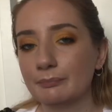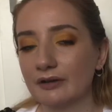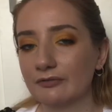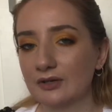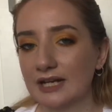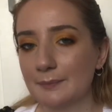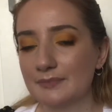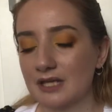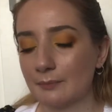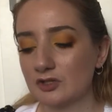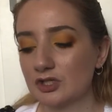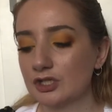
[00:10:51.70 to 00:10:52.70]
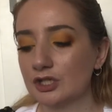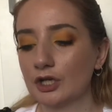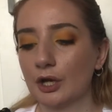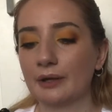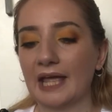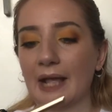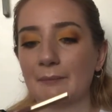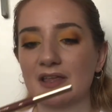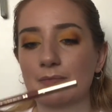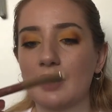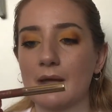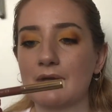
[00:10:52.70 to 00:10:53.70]
But for lips, I'm just going to go in with
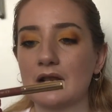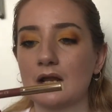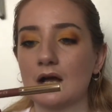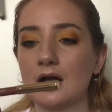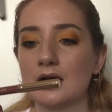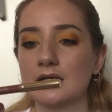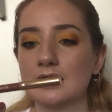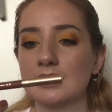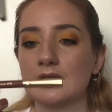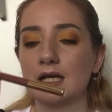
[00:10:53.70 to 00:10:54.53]
my Milani